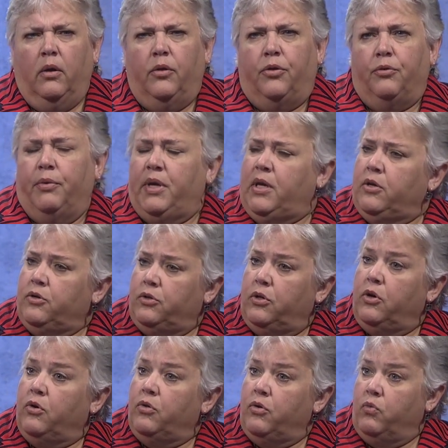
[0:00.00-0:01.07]
3 years
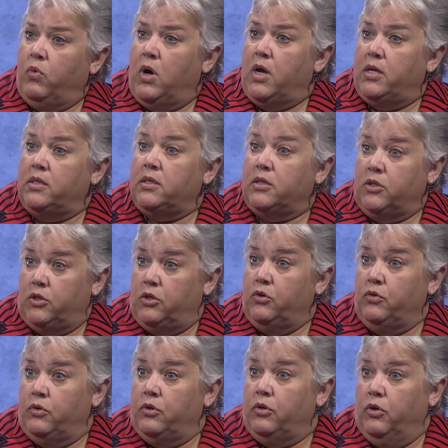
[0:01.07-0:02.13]
ago, there was a
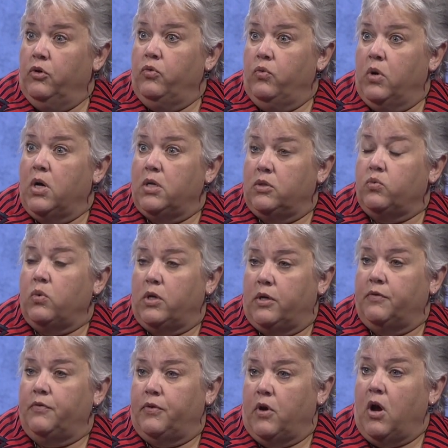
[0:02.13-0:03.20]
student who was one
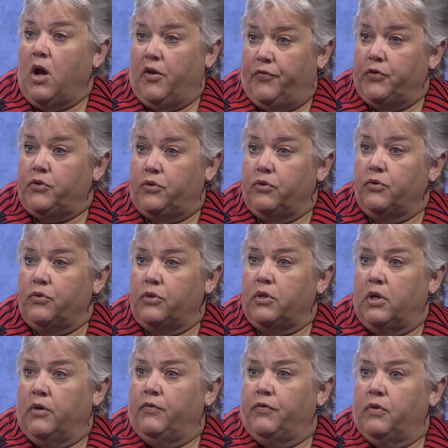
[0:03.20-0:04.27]
of the officers
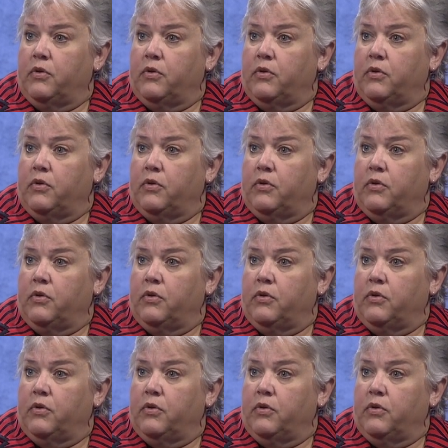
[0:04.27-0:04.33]
of